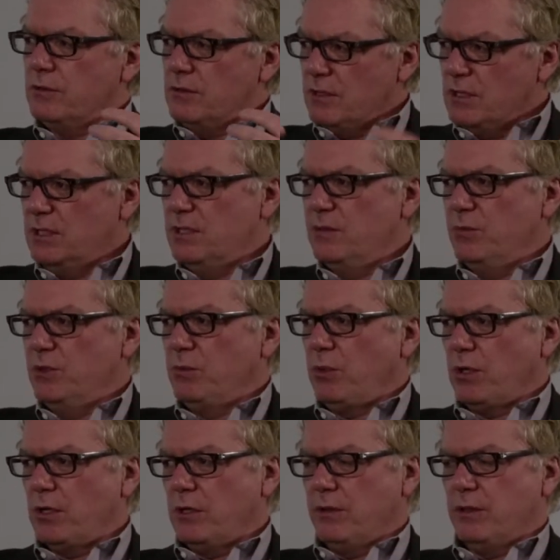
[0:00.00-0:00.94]
You need to be
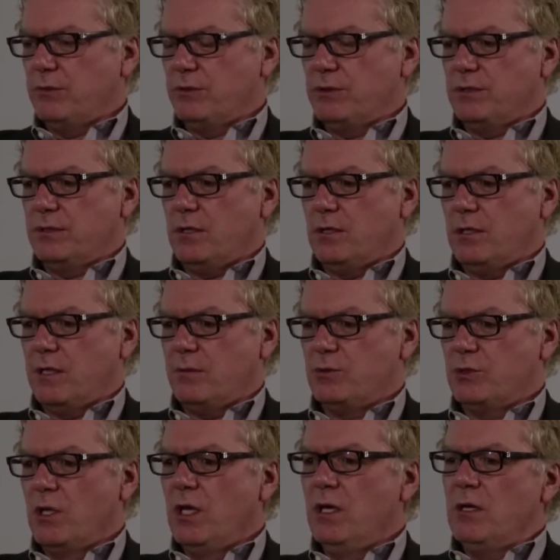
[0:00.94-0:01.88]
partnering with
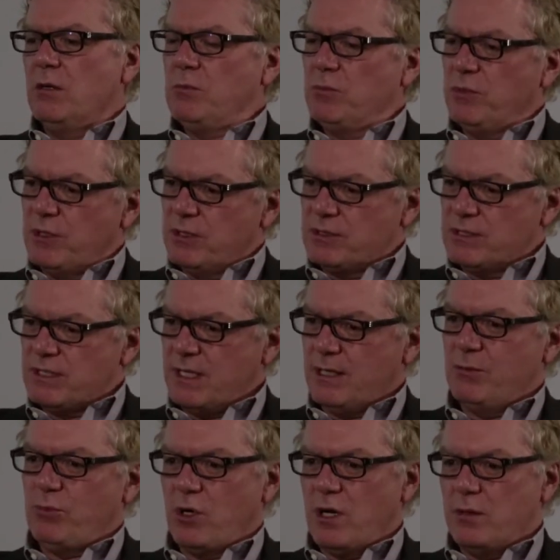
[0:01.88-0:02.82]
startups. The
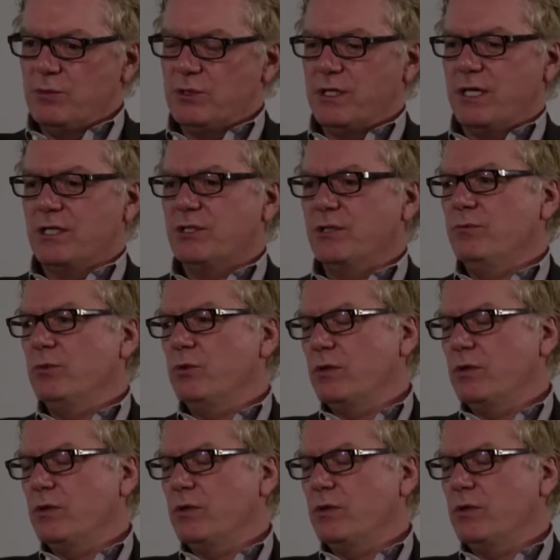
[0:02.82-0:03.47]
second problem is actually